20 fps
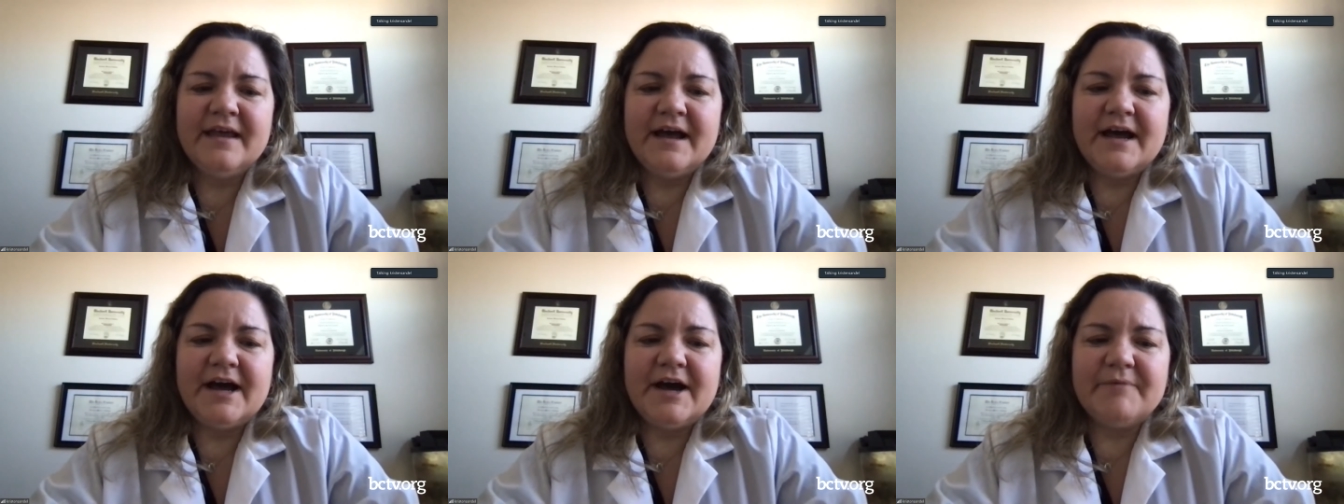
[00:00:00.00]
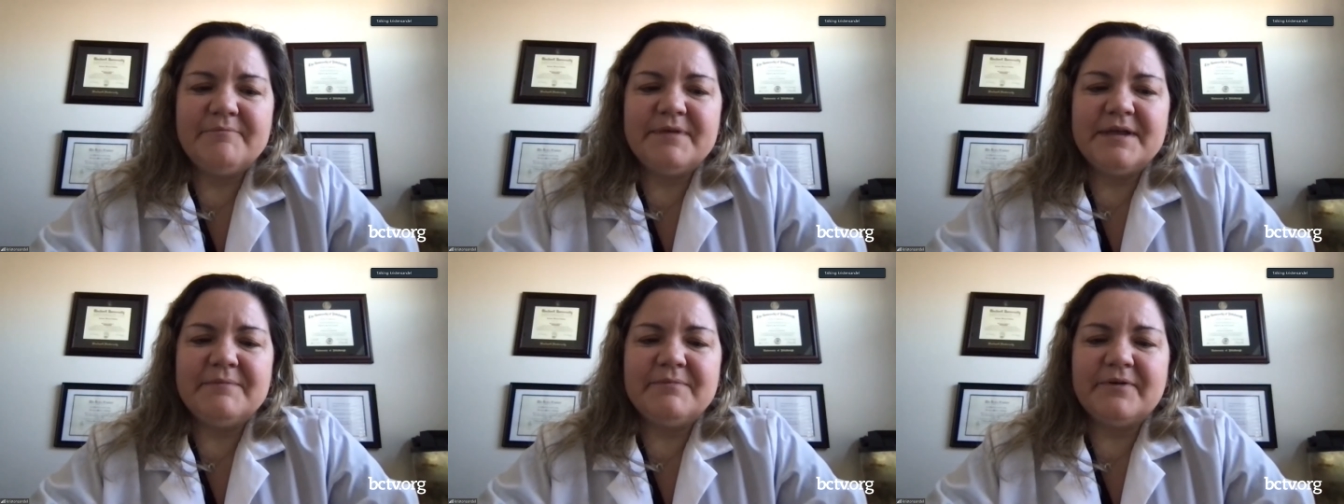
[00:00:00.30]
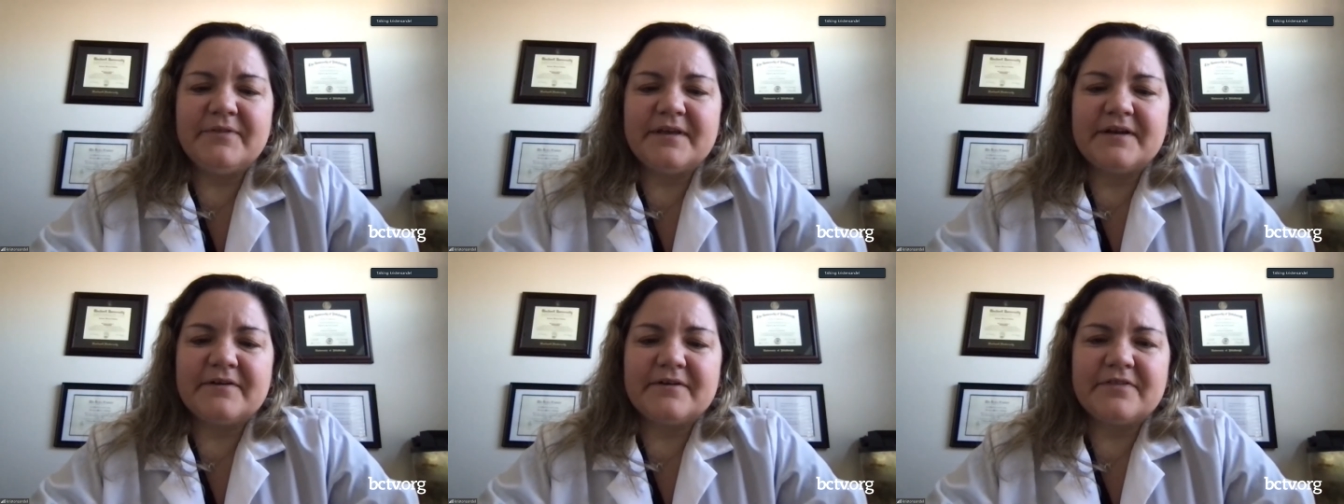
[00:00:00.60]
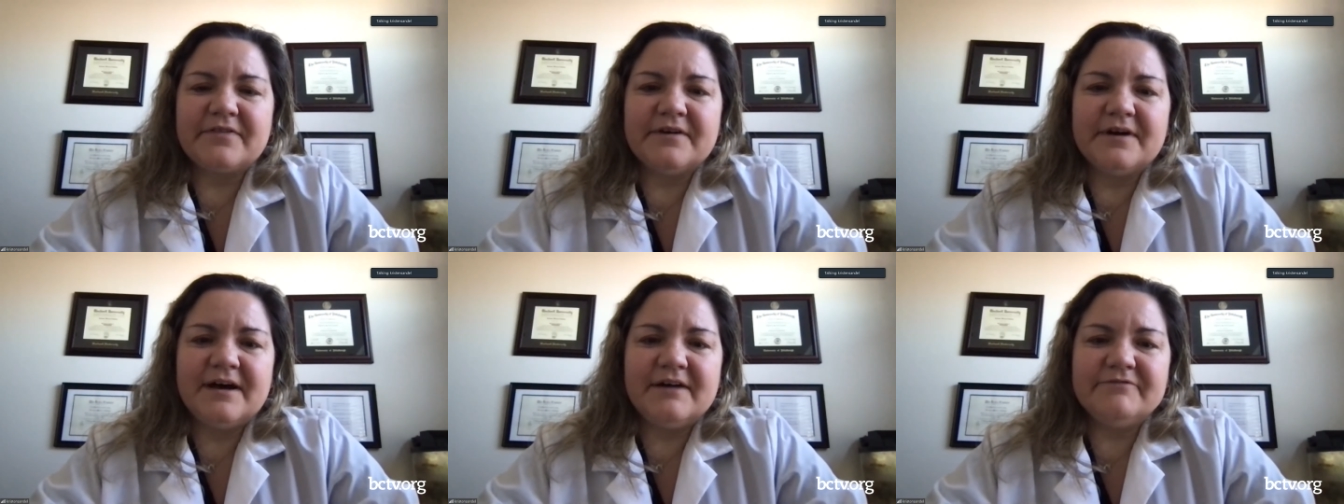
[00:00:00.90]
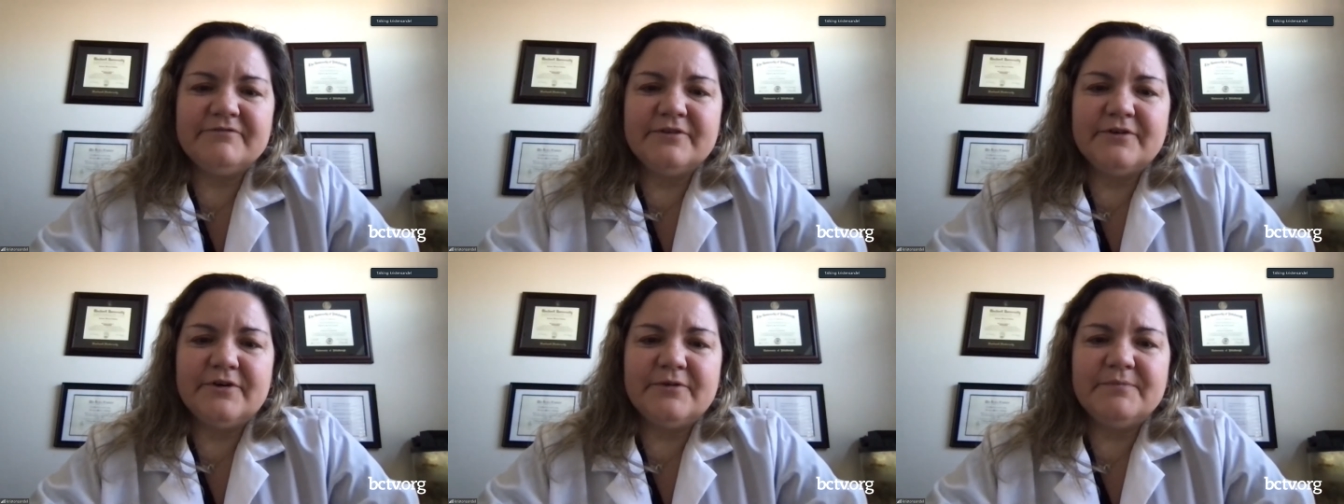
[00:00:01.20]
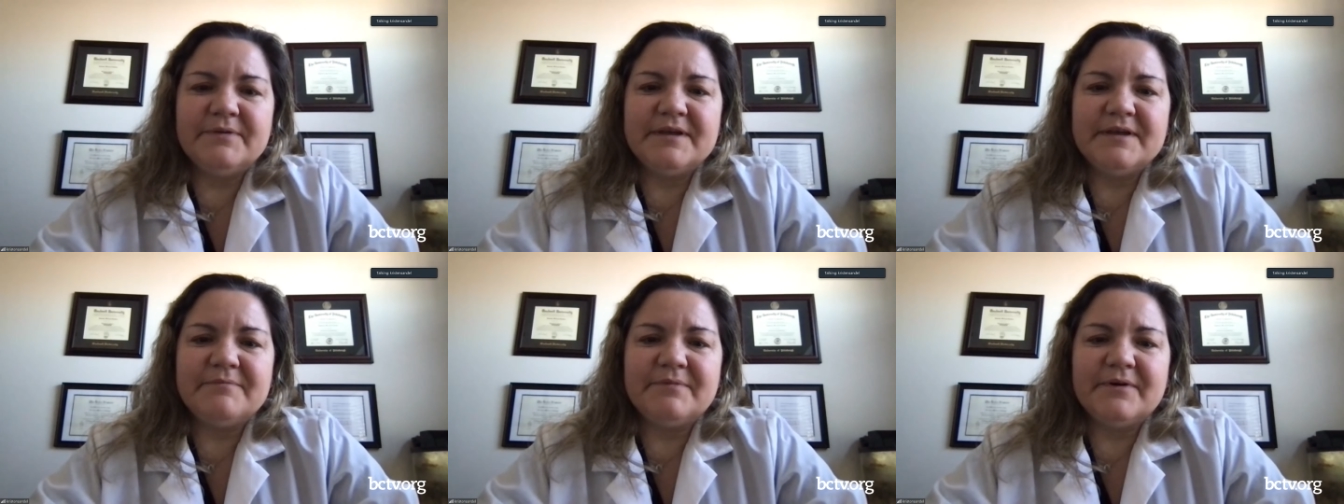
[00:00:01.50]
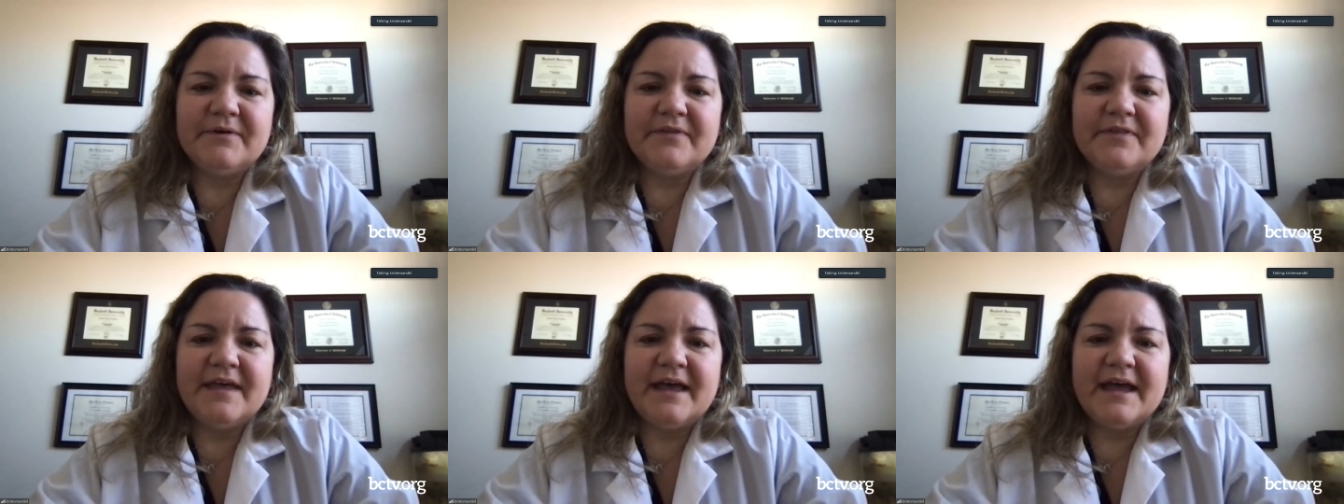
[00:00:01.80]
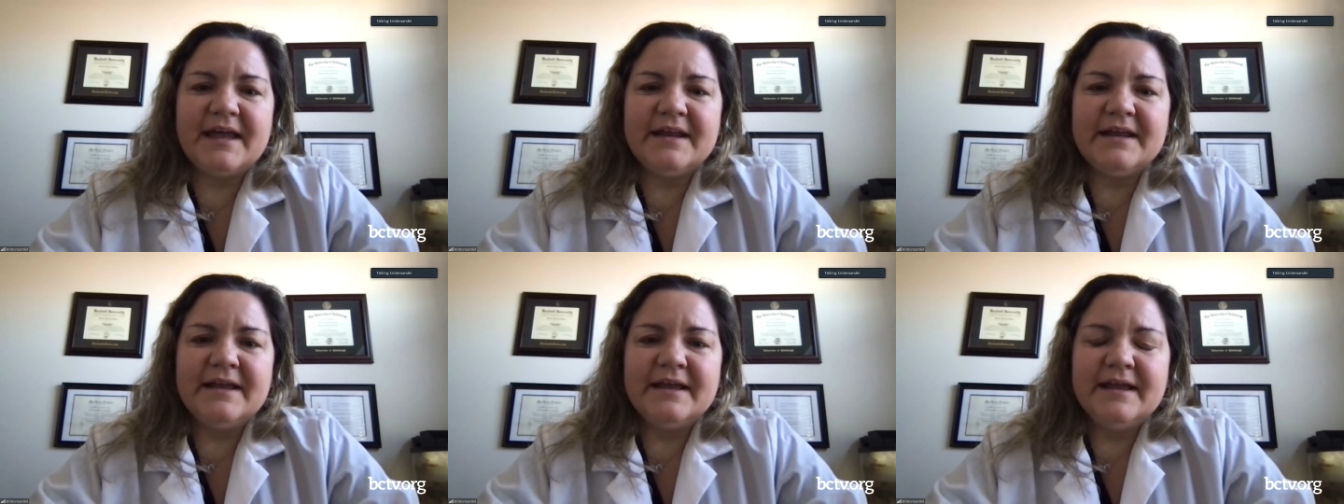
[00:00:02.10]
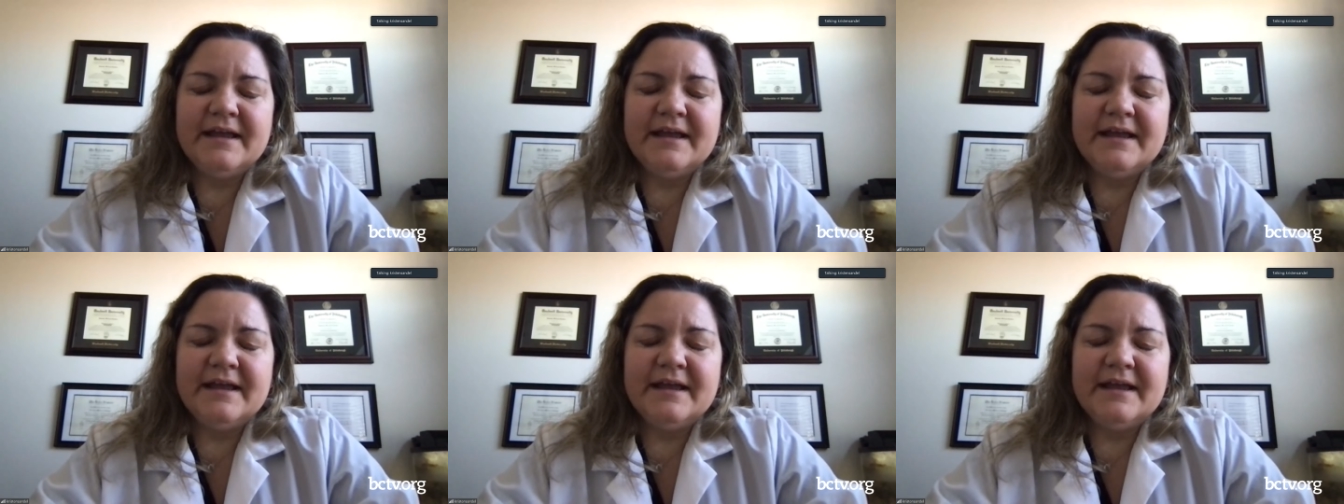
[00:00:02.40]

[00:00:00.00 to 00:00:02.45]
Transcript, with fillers: uh, people that are thoughtful, people that